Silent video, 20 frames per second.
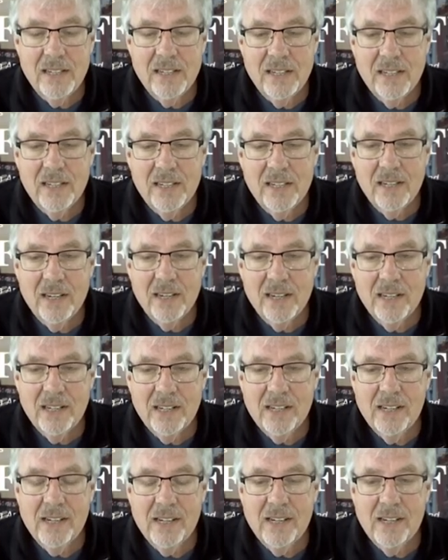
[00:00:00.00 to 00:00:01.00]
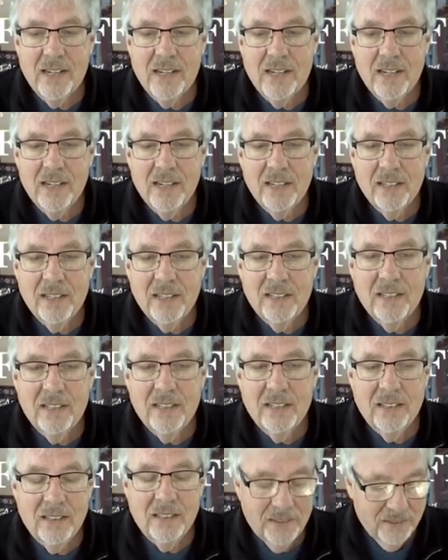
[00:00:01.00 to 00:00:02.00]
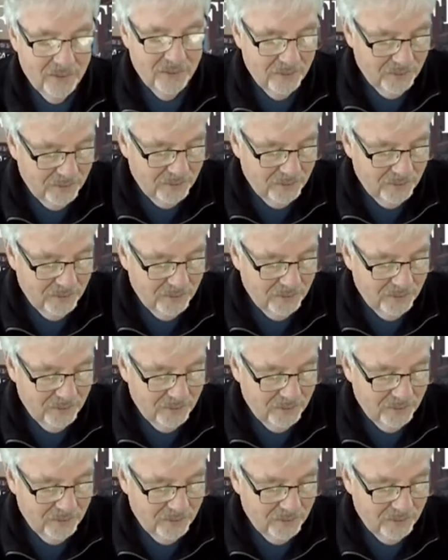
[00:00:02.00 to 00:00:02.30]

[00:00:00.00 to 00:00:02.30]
The person shown says nothing.